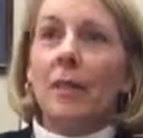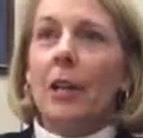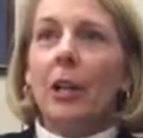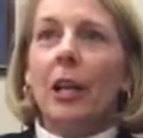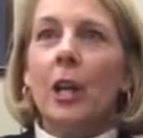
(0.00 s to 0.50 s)
a
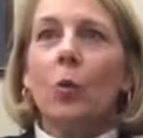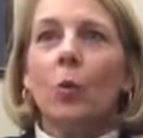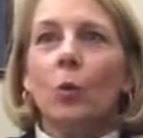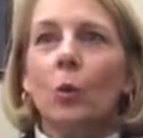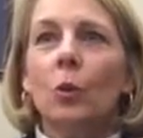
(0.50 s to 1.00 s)
very
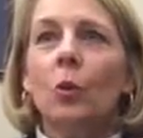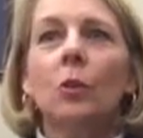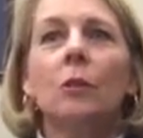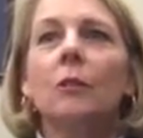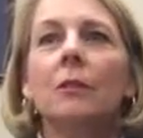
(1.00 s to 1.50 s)

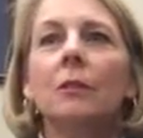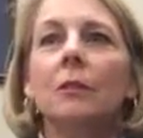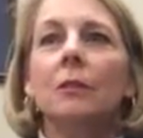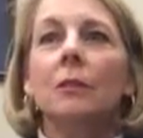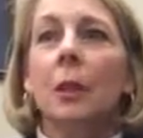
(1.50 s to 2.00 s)
rural
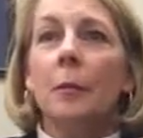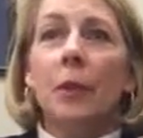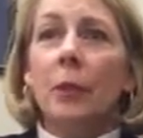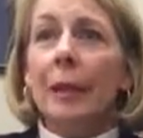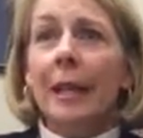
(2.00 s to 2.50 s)

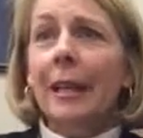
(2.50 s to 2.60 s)
community.